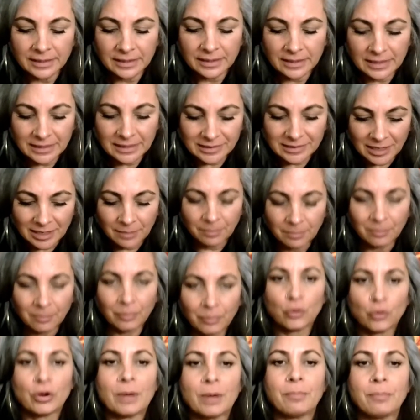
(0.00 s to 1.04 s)
is a
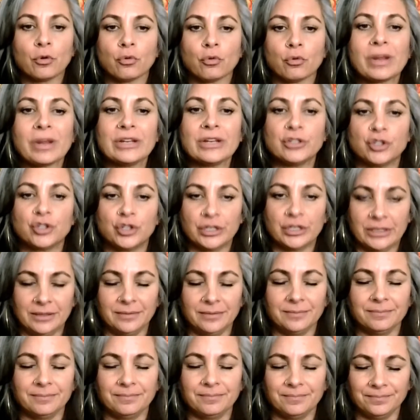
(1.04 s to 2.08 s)

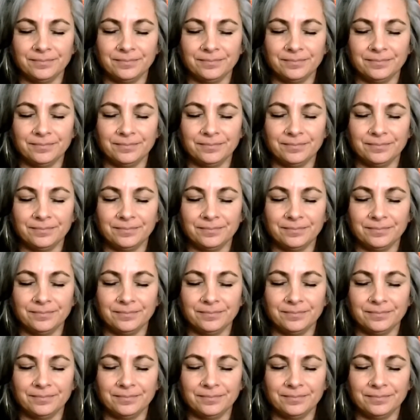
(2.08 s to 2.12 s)
preparation.